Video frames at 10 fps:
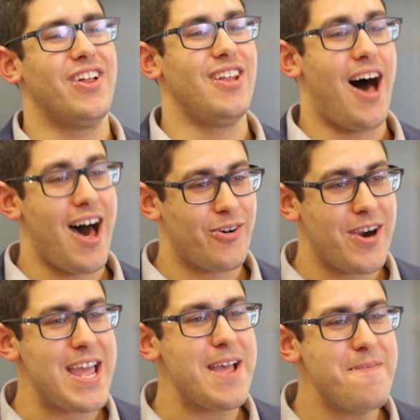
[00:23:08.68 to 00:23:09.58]
the
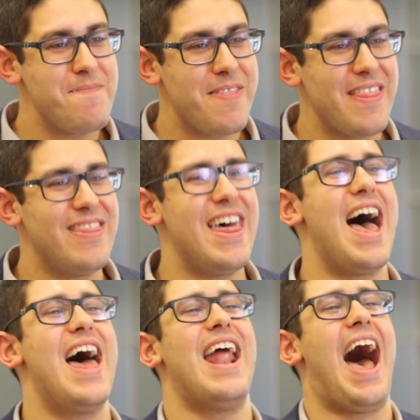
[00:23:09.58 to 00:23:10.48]
lottery,
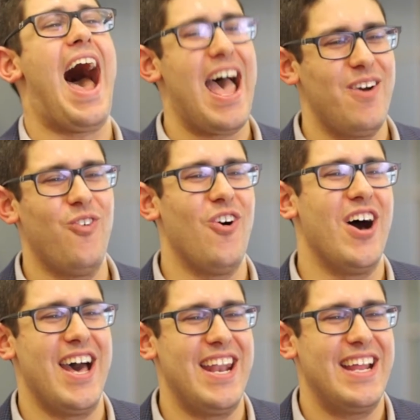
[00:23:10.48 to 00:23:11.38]
then I
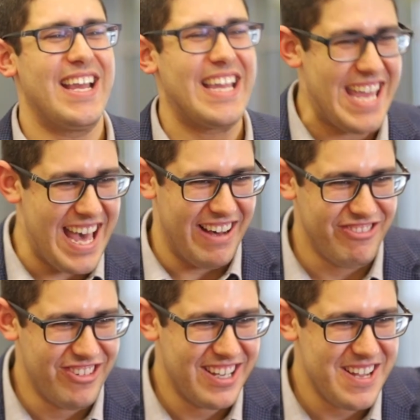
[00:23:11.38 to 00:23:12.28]
would
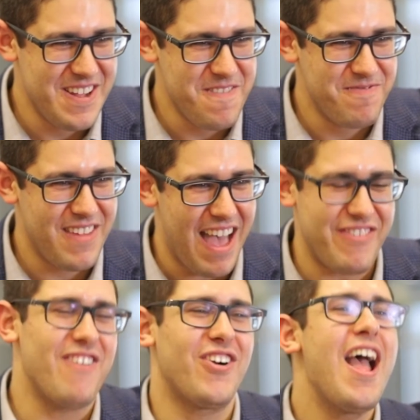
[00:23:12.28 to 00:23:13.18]
give.
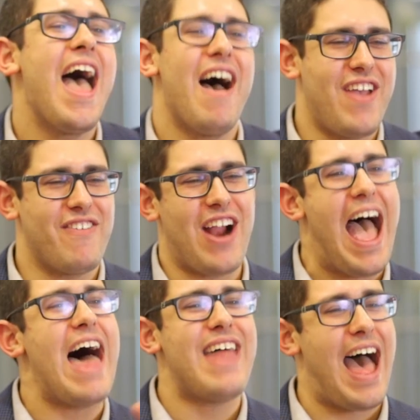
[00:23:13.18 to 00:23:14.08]
Have you ever
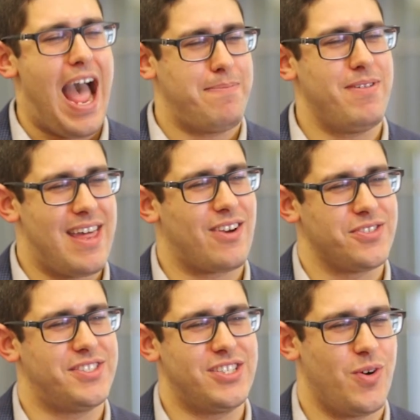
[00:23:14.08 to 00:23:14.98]
had that
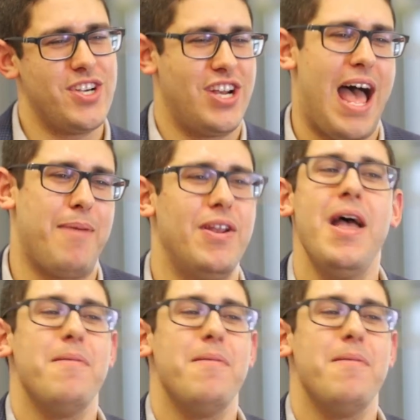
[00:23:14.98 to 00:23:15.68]
hypothetical situation happen?